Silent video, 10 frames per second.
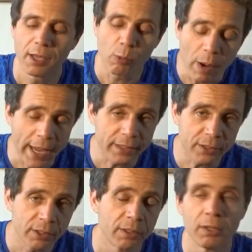
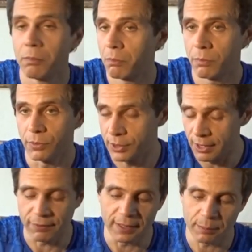Weight,
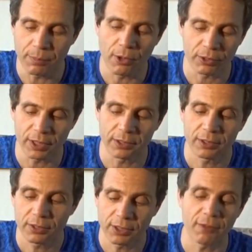definitely important,
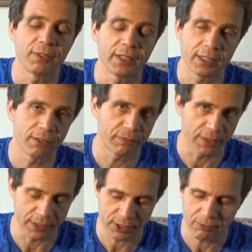definitely a
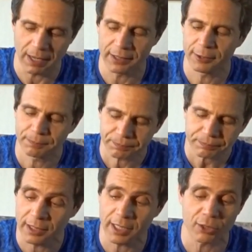difference, right?
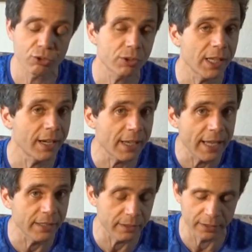There are shoes that are
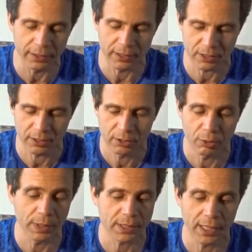lighter than this.
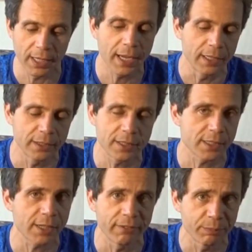You may say, hey, this
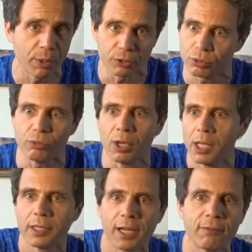is 7.2.
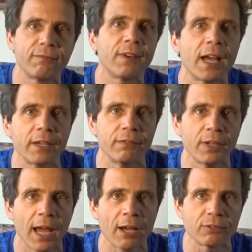There are
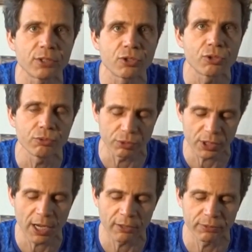5-ounce
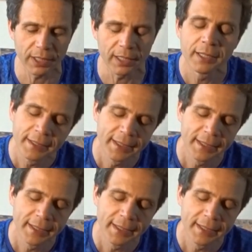shoes out there.